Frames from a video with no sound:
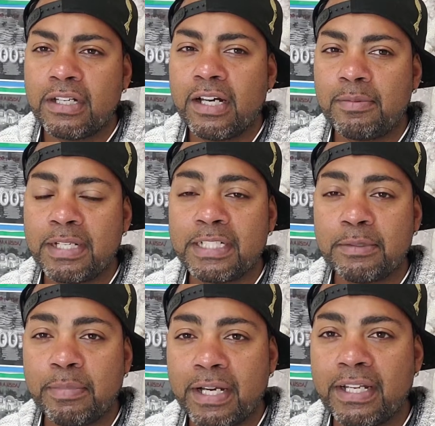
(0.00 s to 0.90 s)
I
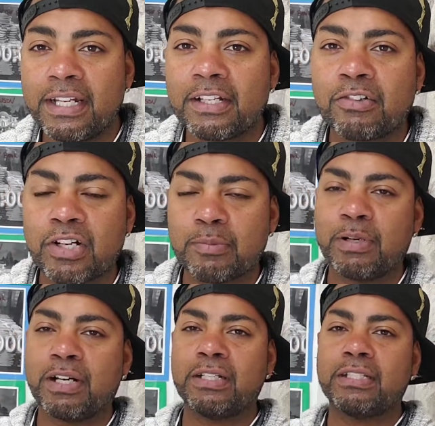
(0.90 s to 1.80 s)
did buy a crock
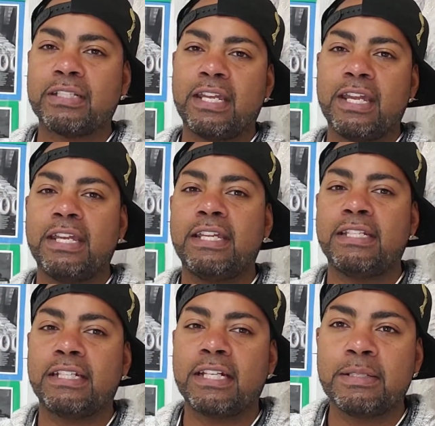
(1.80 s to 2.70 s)
pot,
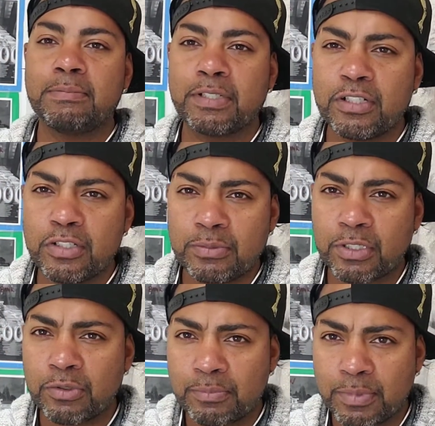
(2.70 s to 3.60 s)
and I'm gonna do my
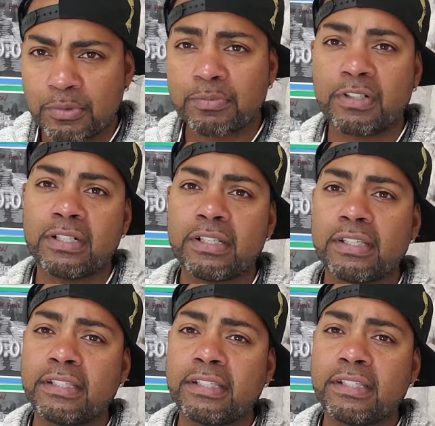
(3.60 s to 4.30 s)
own bone broth